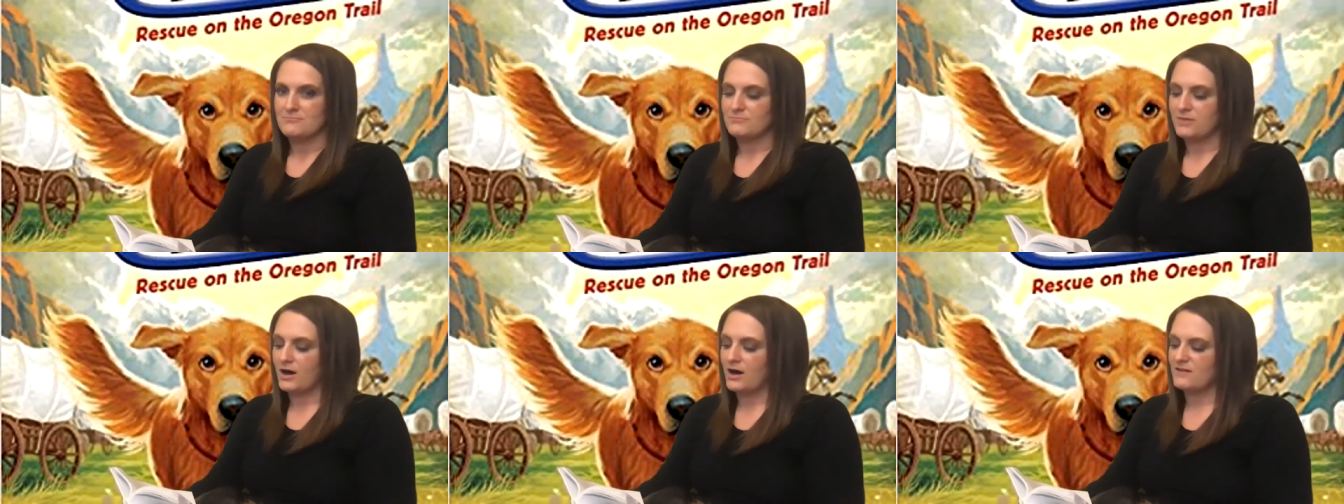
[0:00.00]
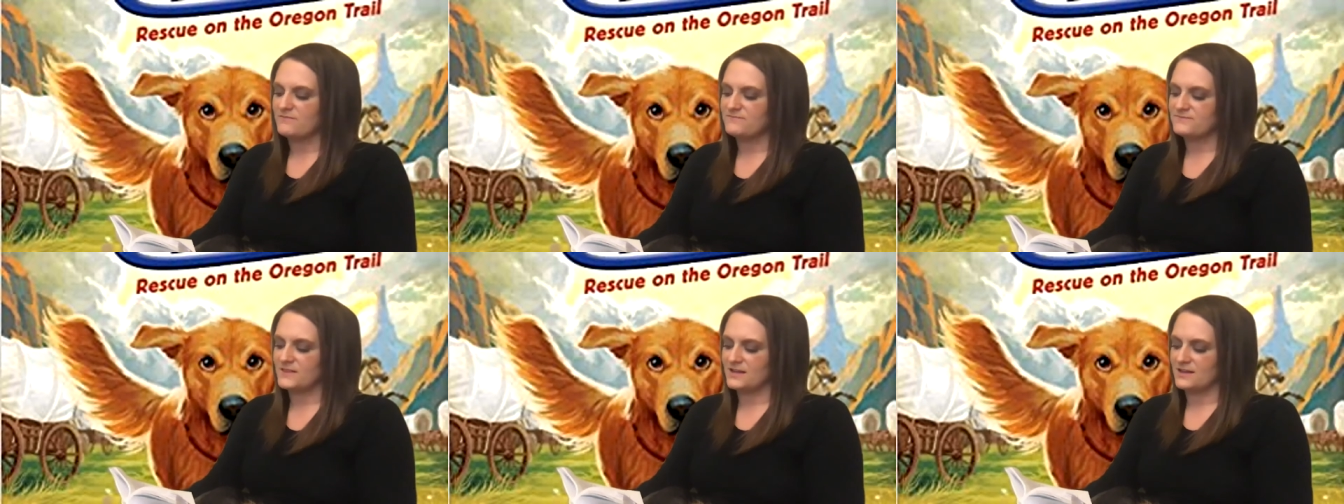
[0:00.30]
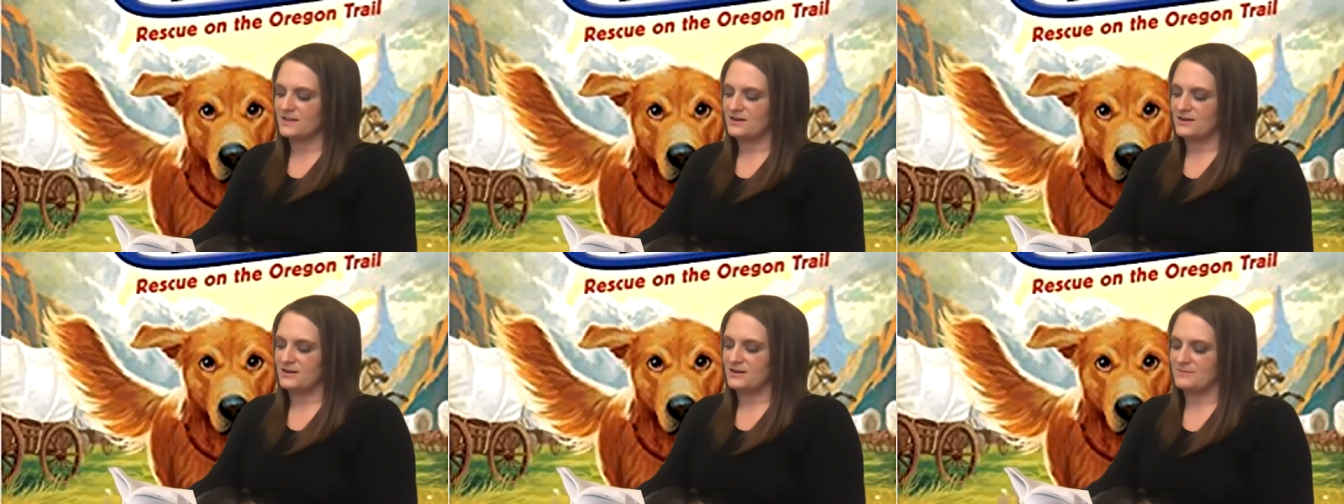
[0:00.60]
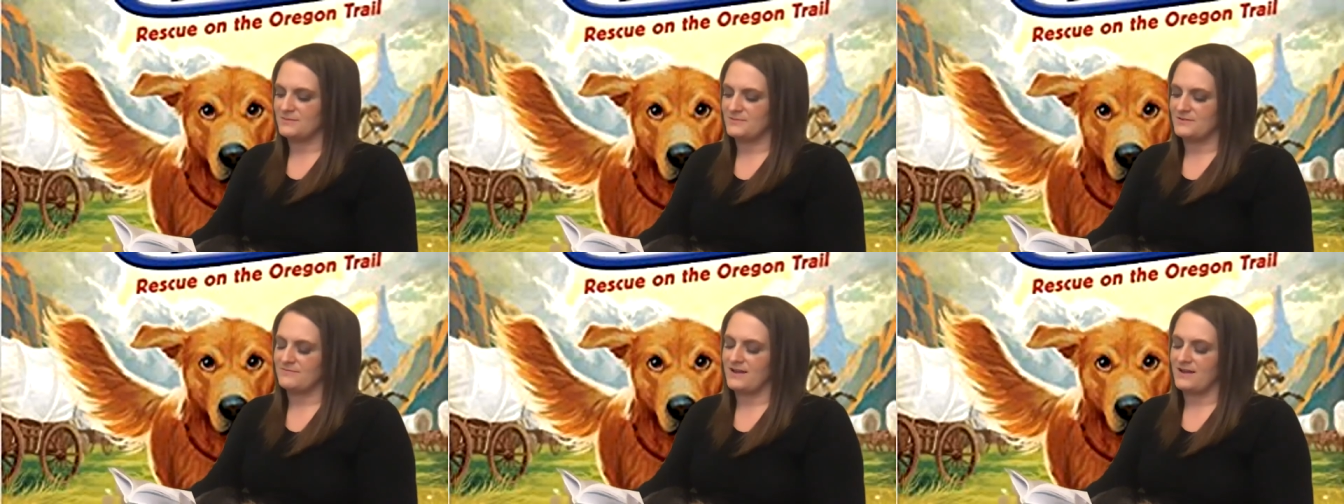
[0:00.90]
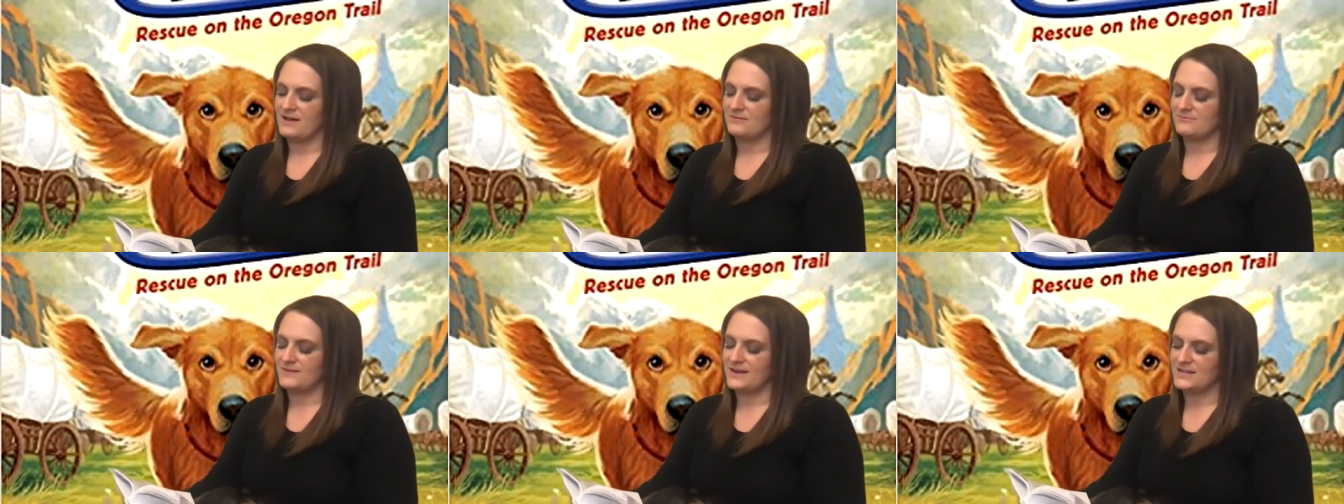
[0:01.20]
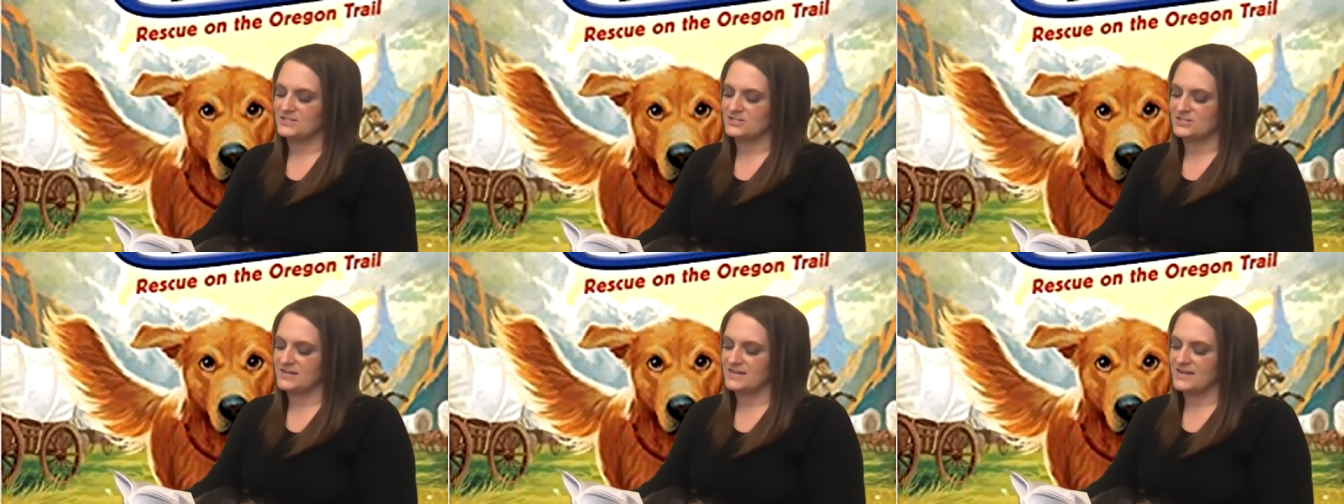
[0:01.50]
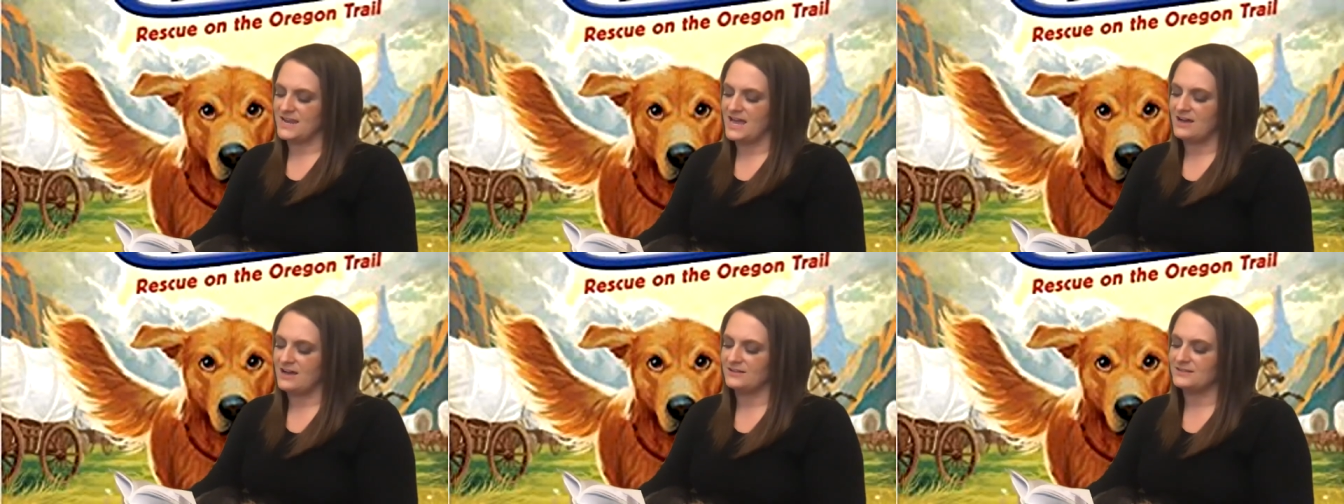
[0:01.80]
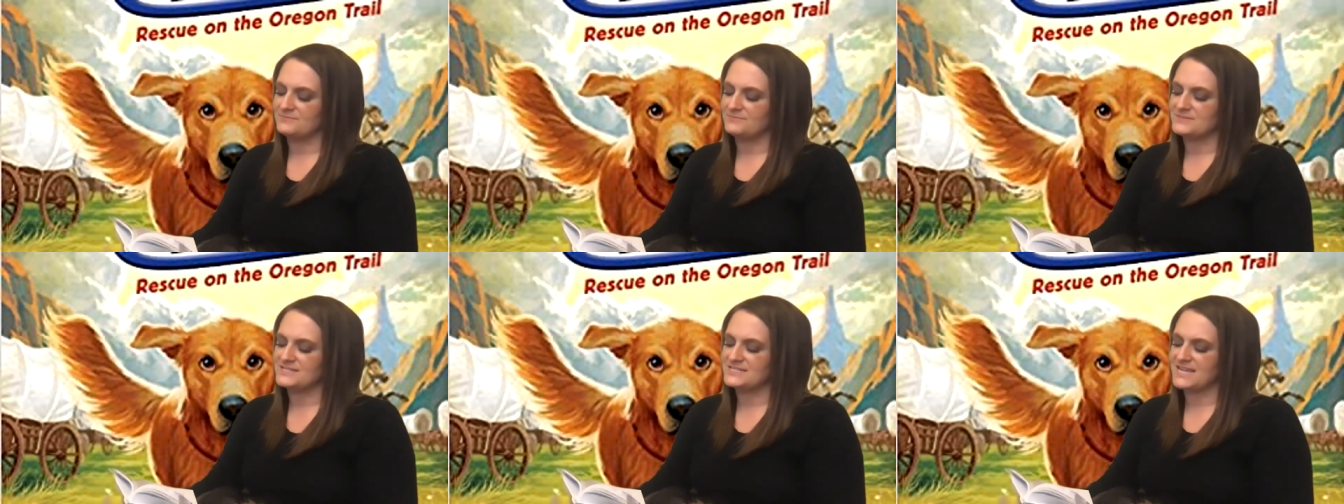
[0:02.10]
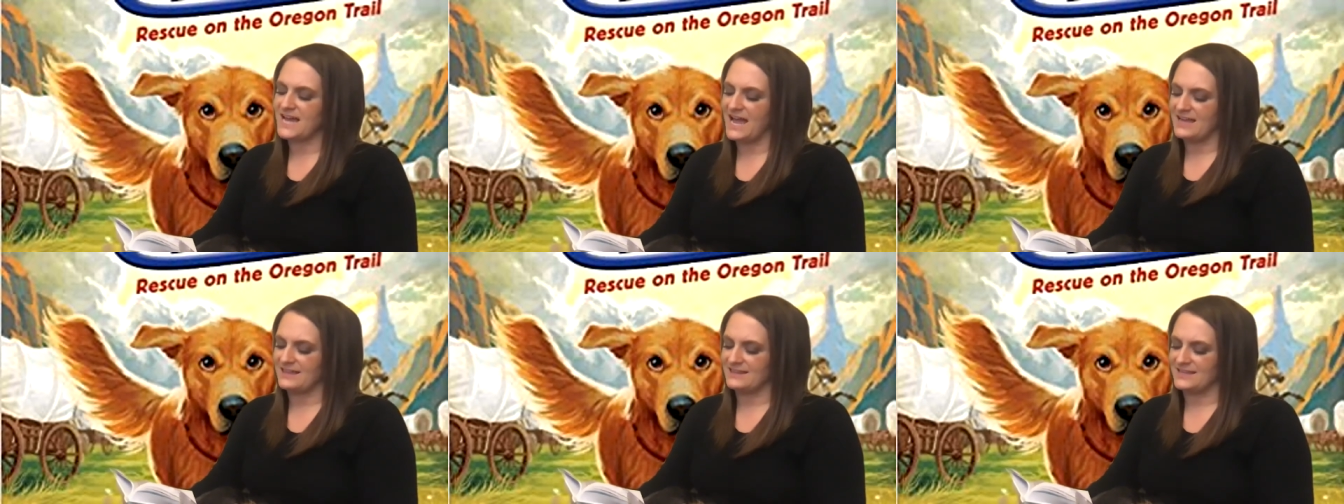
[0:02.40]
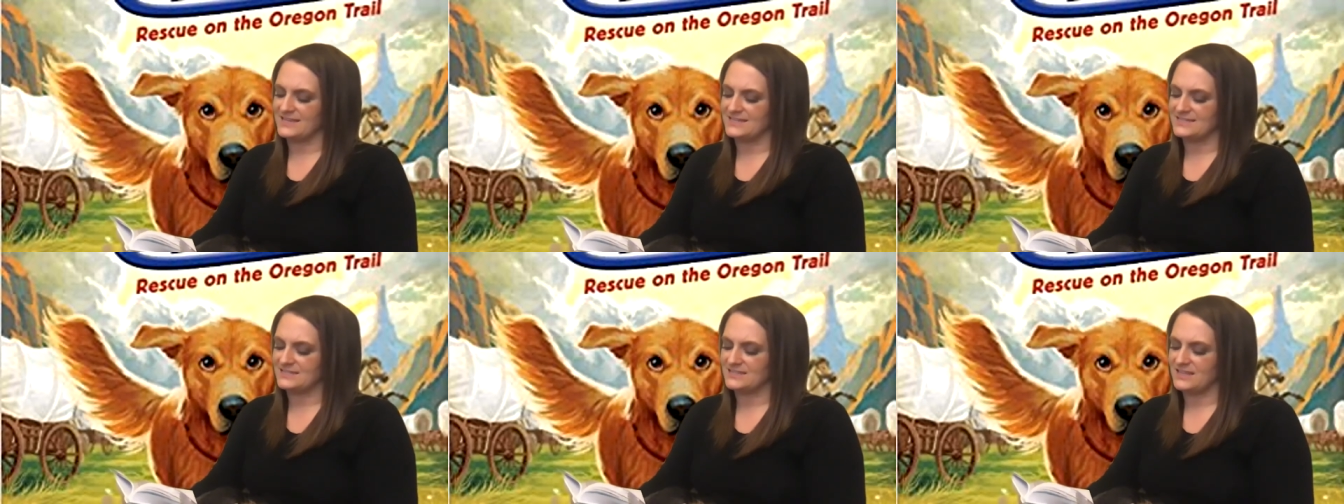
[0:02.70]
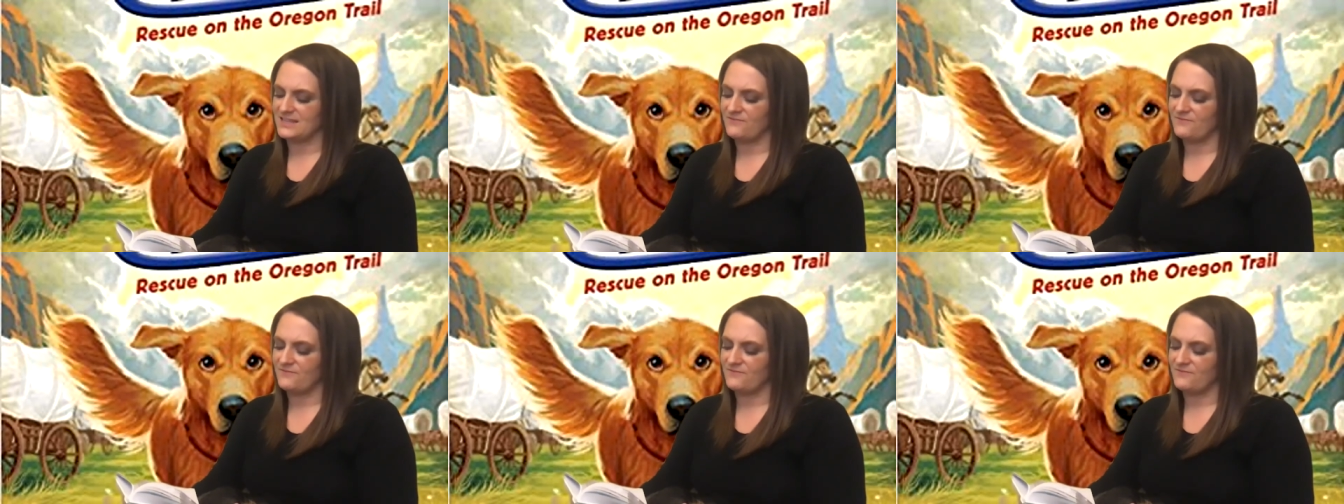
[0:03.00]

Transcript: Paul flung an arm around Ranger and held him tightly until they